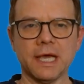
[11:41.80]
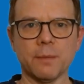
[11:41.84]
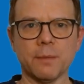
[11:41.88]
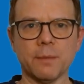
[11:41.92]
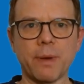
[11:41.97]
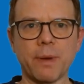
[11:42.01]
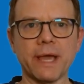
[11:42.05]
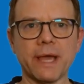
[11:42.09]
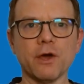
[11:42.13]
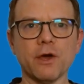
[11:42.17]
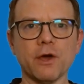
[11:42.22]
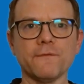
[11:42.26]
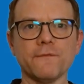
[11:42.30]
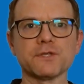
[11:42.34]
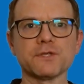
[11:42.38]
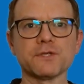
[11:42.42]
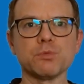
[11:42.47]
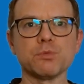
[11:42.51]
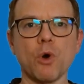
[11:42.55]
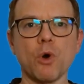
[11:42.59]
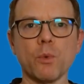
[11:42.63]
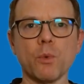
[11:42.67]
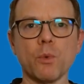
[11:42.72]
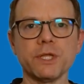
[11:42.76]
A buyer of a
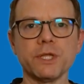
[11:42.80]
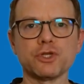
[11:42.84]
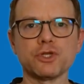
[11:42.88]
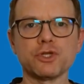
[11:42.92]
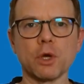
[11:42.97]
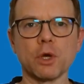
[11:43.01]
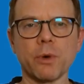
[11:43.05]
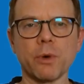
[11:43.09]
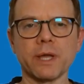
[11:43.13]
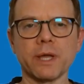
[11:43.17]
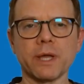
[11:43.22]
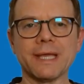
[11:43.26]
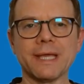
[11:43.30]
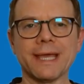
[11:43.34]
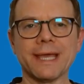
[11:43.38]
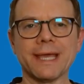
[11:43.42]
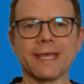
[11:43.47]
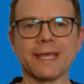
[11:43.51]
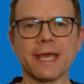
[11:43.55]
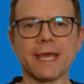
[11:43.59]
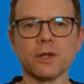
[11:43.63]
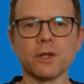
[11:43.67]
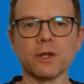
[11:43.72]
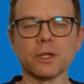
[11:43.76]
small wind turbine
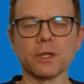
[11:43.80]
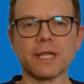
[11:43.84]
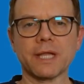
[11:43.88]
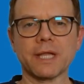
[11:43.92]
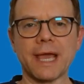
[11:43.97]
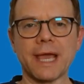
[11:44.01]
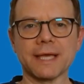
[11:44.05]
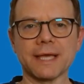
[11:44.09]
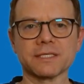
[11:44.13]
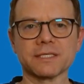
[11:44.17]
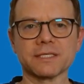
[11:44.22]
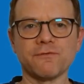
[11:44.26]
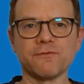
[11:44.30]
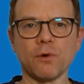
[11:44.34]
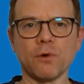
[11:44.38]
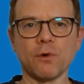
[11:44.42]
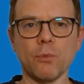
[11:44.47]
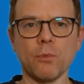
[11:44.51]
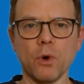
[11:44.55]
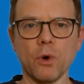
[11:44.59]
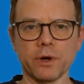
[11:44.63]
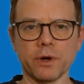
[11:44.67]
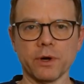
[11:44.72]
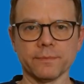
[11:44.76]
cannot ask for
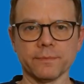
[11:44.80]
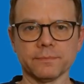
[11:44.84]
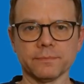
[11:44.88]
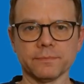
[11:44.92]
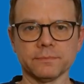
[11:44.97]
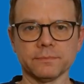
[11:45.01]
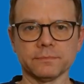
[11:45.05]
more.